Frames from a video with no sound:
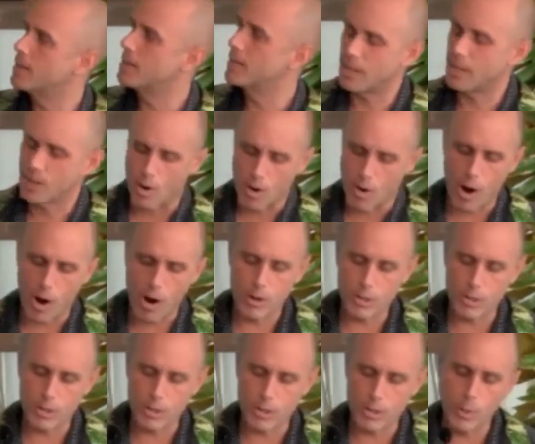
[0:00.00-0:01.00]
our heart,
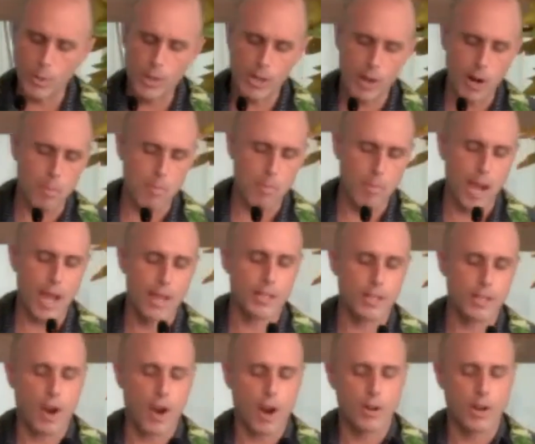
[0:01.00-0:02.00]
to know it in our mind and
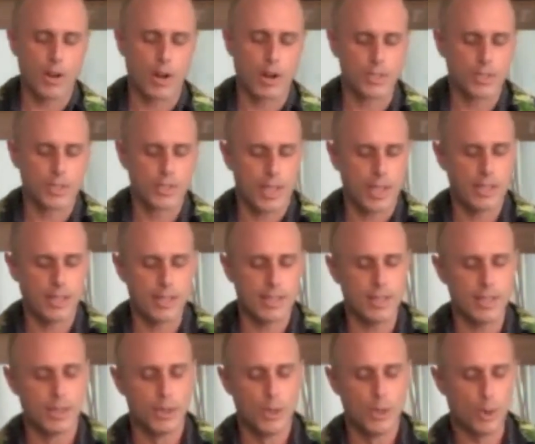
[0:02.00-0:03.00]
heart, our
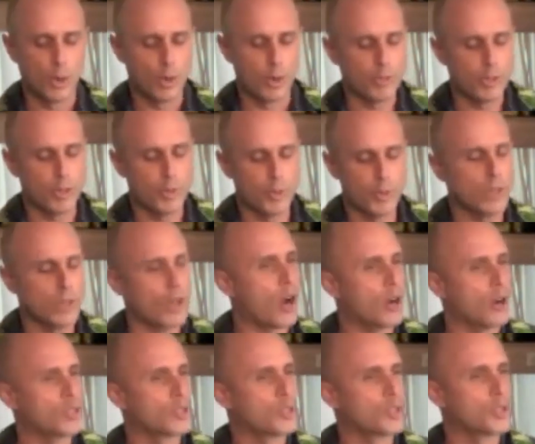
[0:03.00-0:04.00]
psyche, or if you will, our
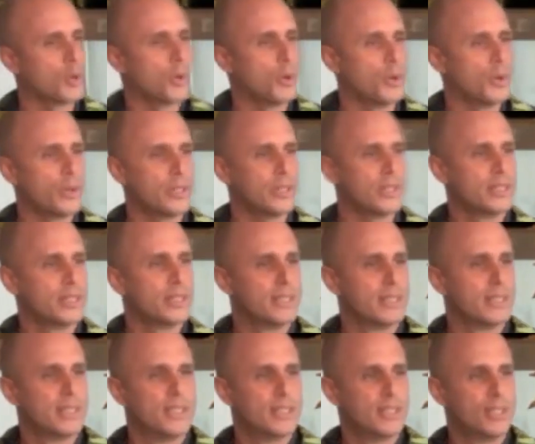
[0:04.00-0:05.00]
soul.
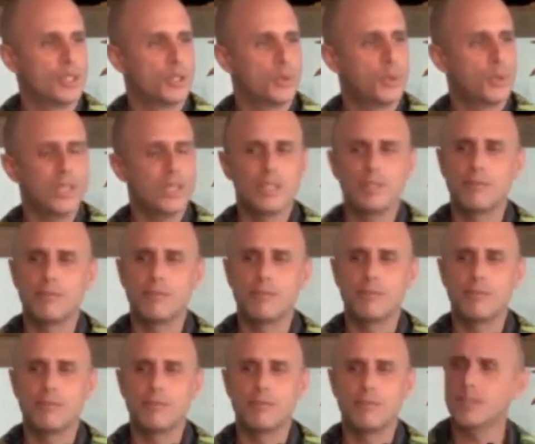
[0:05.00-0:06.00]
To really
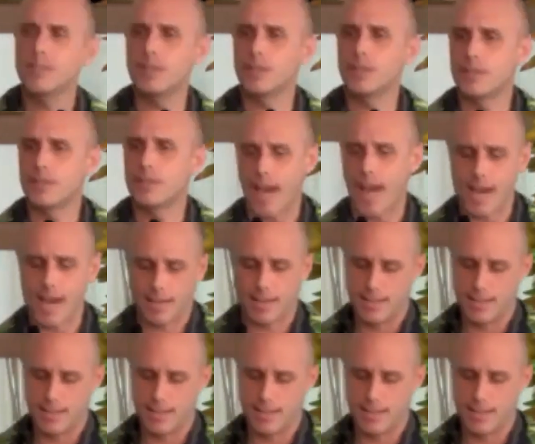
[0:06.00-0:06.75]
feel that.